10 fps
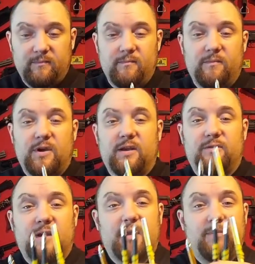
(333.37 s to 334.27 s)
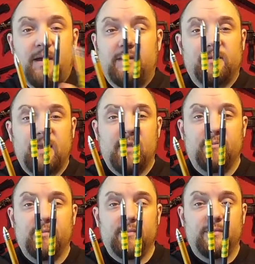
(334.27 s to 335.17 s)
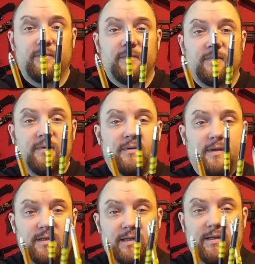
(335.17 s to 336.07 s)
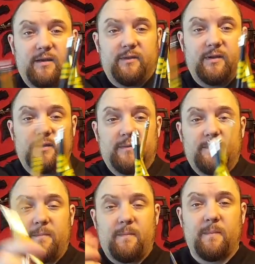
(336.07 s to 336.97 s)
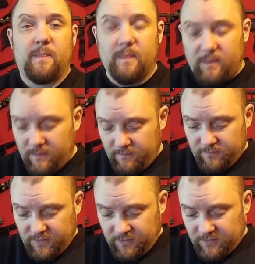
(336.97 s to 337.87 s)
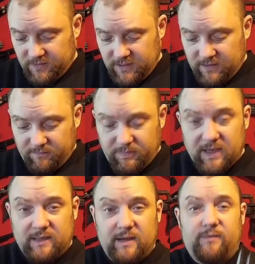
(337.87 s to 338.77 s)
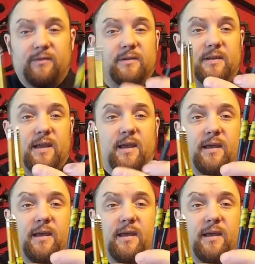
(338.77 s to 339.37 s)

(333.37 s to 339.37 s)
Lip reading: penetrated about the same as each other. But you can see the big difference there.